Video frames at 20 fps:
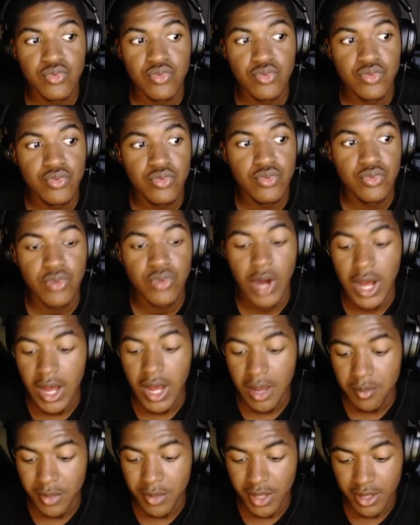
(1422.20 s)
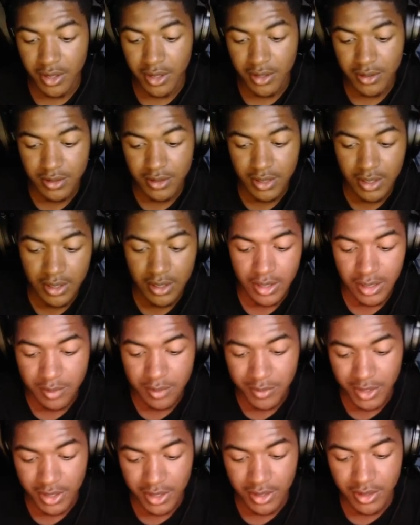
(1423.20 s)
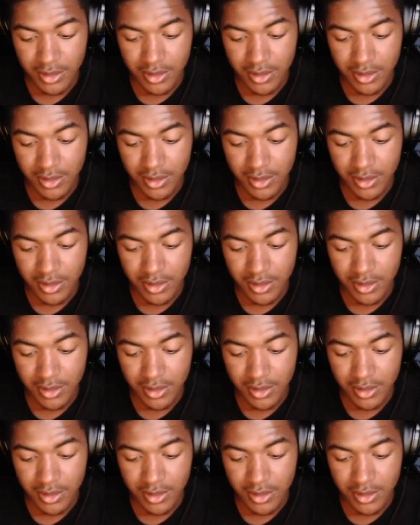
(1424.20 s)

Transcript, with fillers: Ooh, high man. High man.